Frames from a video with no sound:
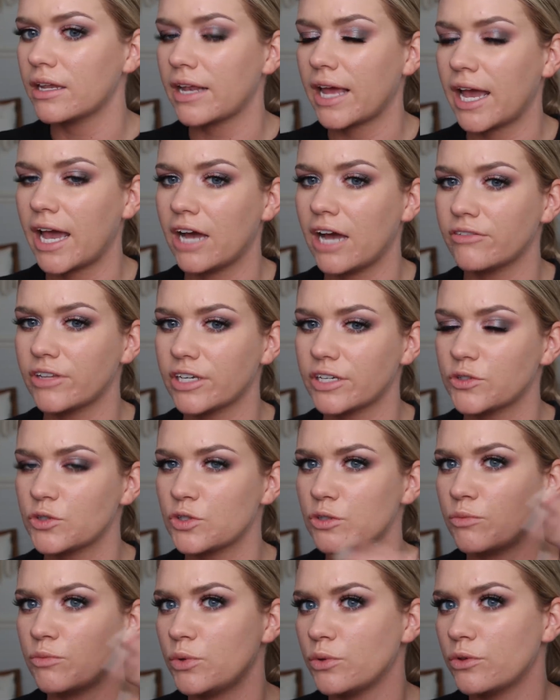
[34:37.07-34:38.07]
it have like a
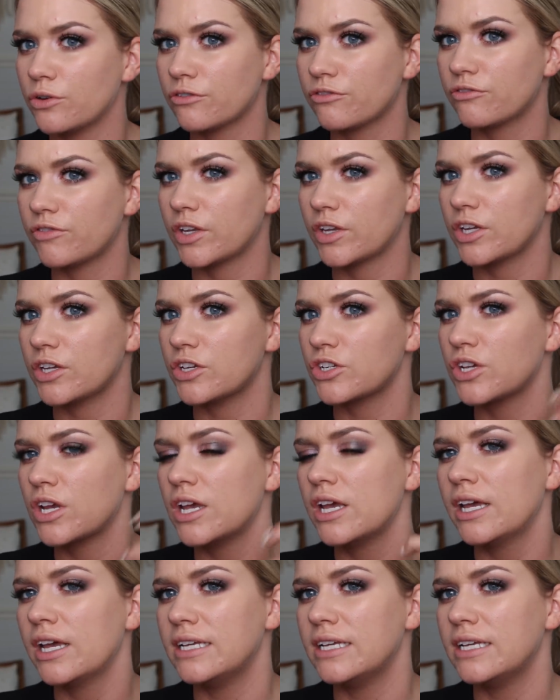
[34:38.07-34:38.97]
smoother finish.